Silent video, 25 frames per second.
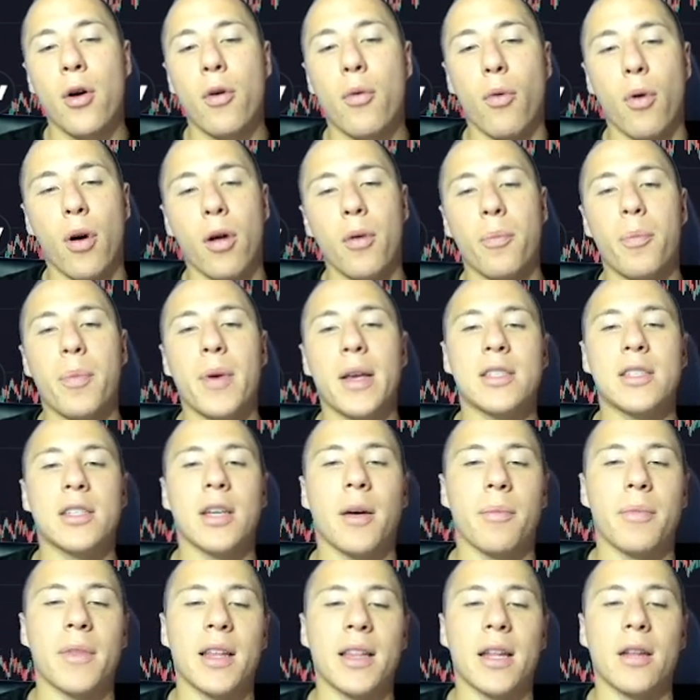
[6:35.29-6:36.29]
will be
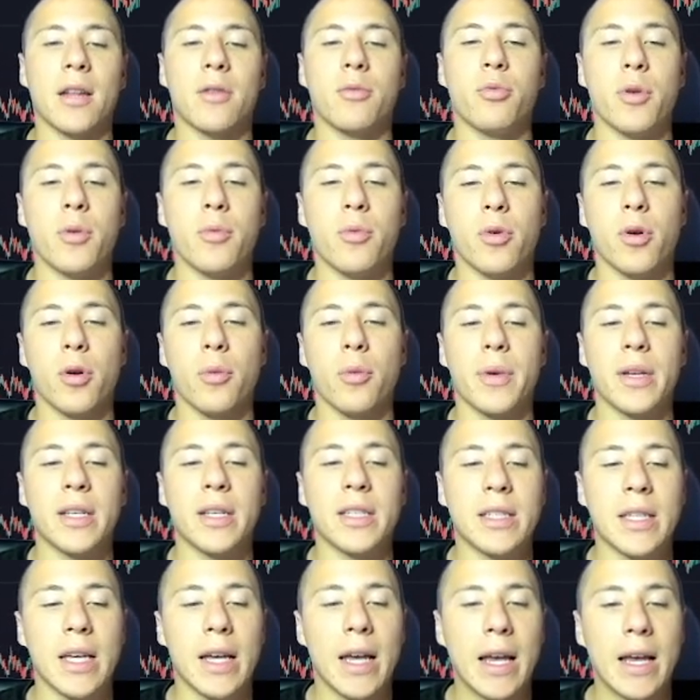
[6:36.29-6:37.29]
something that we will be
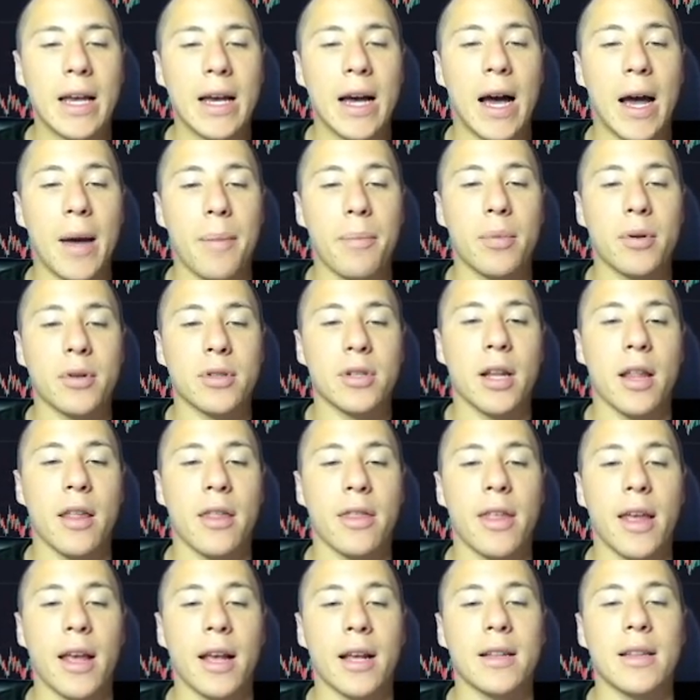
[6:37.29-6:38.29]
seeing. I personally
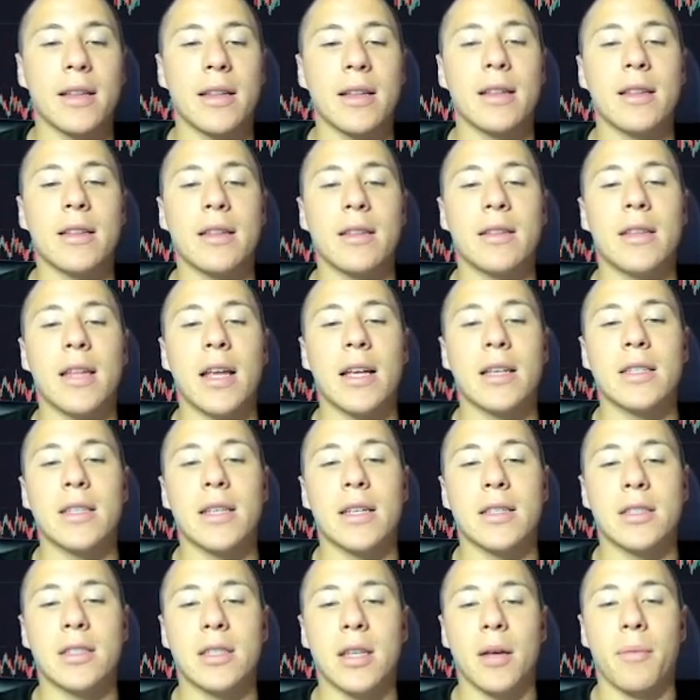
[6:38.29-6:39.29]
think this
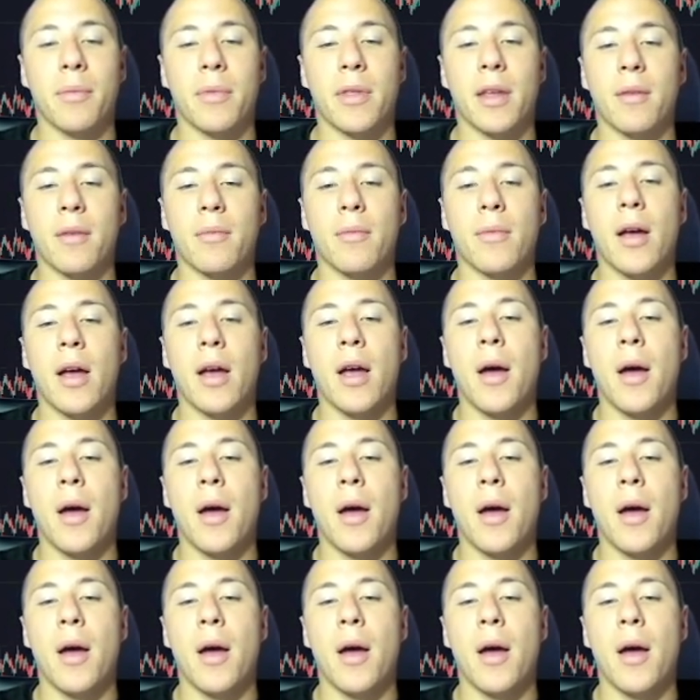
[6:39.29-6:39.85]
is something